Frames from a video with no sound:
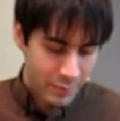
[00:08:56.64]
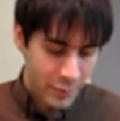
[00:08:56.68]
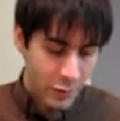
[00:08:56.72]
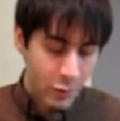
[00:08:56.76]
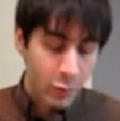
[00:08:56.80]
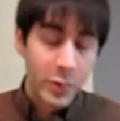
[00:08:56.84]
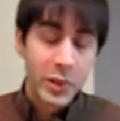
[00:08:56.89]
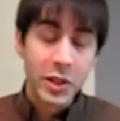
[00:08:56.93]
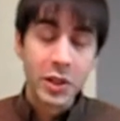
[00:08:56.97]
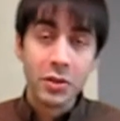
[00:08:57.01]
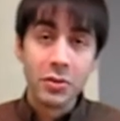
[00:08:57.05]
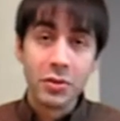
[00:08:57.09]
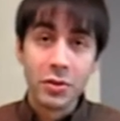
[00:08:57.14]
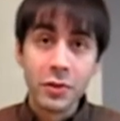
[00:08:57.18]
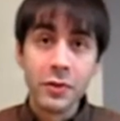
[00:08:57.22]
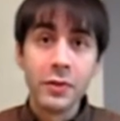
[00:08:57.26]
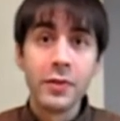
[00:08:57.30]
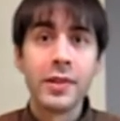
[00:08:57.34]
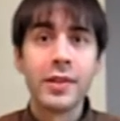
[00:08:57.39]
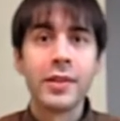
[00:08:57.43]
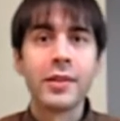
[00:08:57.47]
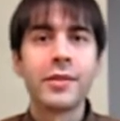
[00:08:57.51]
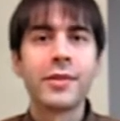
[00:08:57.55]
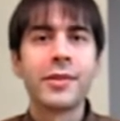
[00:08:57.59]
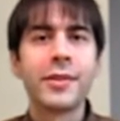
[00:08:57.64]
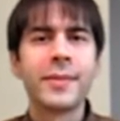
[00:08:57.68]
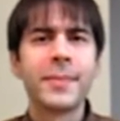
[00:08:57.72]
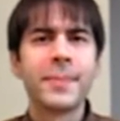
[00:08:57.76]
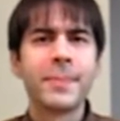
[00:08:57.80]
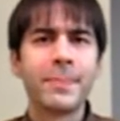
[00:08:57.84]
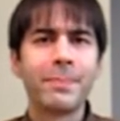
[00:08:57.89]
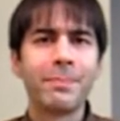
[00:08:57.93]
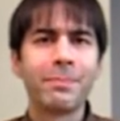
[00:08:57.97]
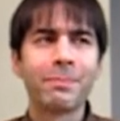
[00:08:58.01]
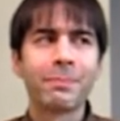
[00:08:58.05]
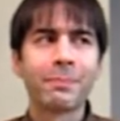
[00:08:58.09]
When you do this,
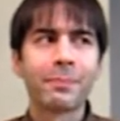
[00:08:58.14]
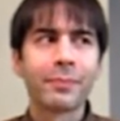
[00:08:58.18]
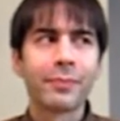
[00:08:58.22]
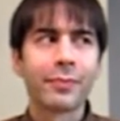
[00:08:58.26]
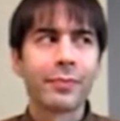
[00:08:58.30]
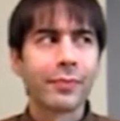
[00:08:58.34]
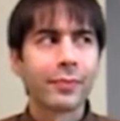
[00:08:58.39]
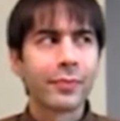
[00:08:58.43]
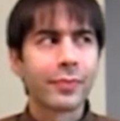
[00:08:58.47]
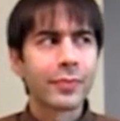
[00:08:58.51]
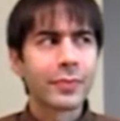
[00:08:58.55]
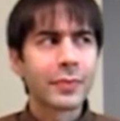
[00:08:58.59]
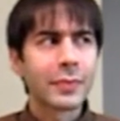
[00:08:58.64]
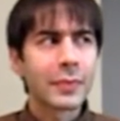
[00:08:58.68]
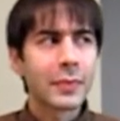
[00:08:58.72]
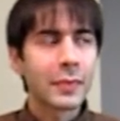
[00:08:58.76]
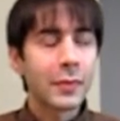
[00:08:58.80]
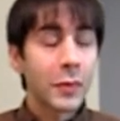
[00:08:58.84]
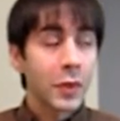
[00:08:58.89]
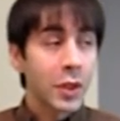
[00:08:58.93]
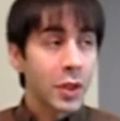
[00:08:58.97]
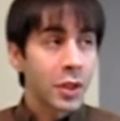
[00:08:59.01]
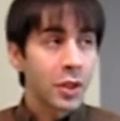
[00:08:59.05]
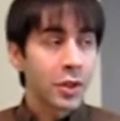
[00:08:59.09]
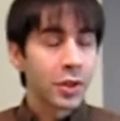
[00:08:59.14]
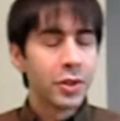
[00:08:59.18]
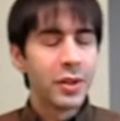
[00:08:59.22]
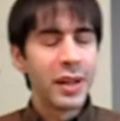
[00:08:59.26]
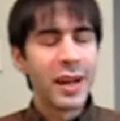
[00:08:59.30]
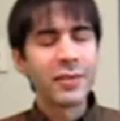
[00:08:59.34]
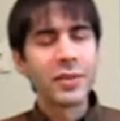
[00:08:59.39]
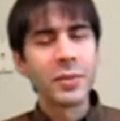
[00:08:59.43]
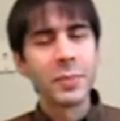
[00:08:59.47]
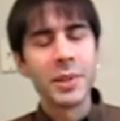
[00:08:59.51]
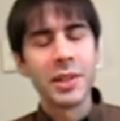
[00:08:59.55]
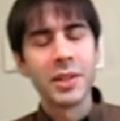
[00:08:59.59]
you
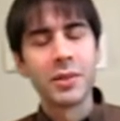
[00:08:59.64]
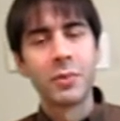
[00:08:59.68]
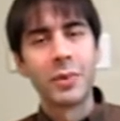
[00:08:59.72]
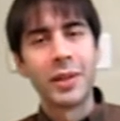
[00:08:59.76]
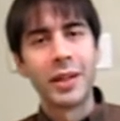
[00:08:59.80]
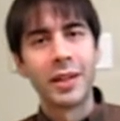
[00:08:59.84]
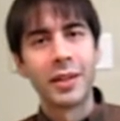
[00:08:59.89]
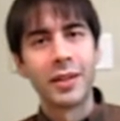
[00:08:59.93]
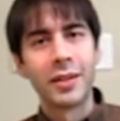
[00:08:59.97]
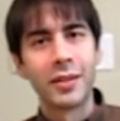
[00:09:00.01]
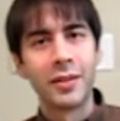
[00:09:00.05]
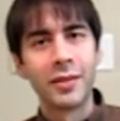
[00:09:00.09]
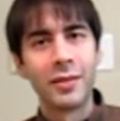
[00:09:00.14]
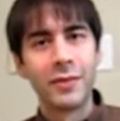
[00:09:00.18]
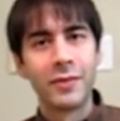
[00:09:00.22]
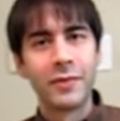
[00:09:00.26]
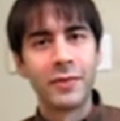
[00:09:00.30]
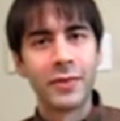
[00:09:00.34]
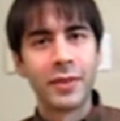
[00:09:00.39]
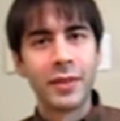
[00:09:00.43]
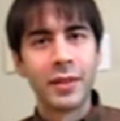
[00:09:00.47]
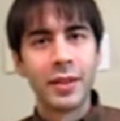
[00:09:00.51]
have to be aware of